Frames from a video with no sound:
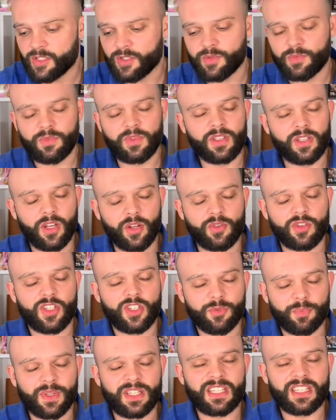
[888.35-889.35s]
you know,
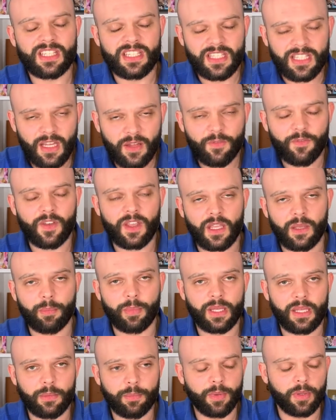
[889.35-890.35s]
specific
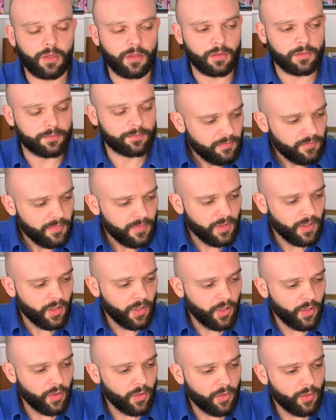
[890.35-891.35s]
people
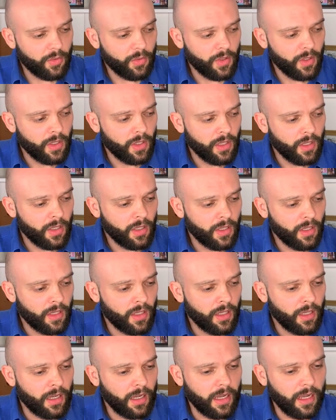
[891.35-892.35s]
who,
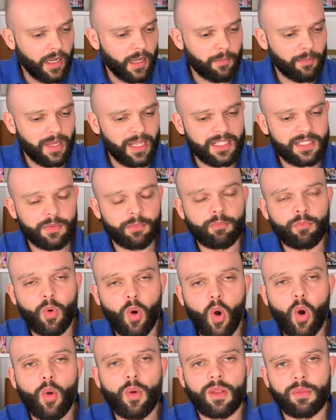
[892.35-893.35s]
it's
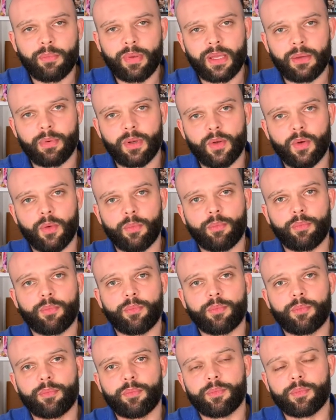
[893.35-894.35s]
more in people who are
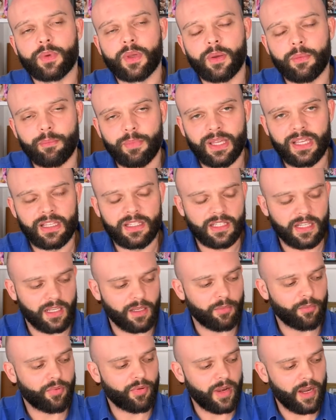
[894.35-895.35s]
competing
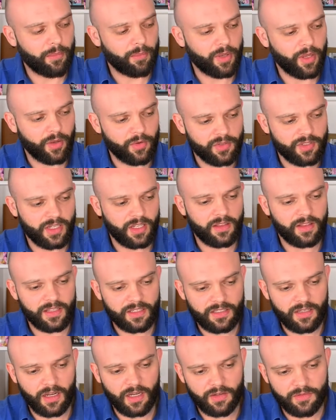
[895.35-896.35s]
and prep coaching and
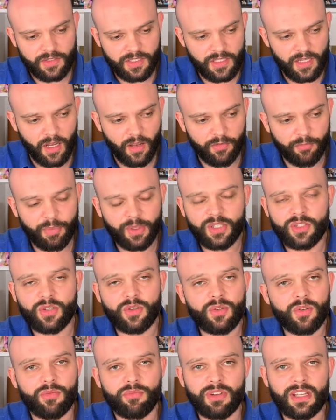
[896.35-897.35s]
this kind of stuff, but
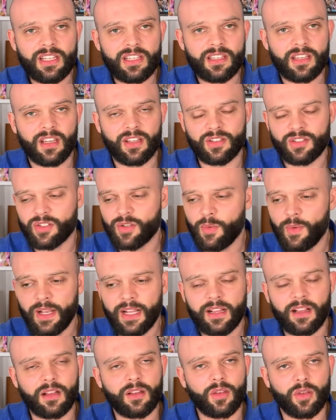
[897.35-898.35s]
do your research, do a
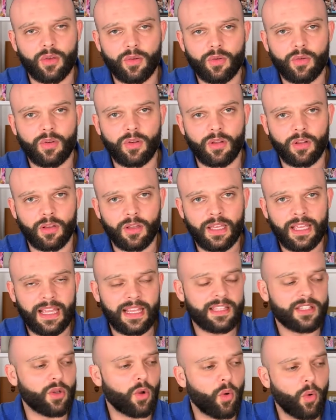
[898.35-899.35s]
little Google.
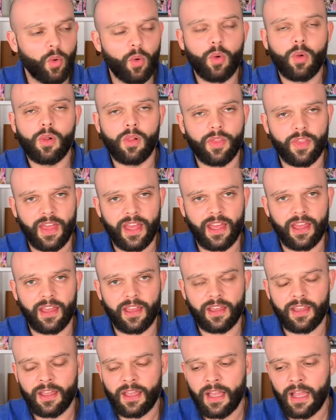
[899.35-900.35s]
It's all
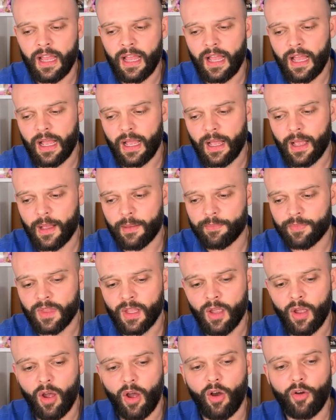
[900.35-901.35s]
there.
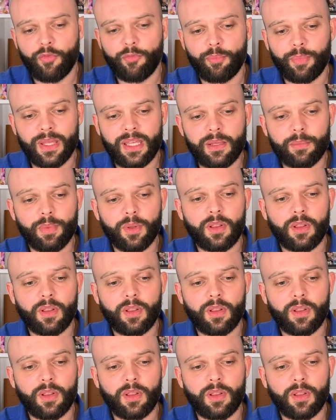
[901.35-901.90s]
Of people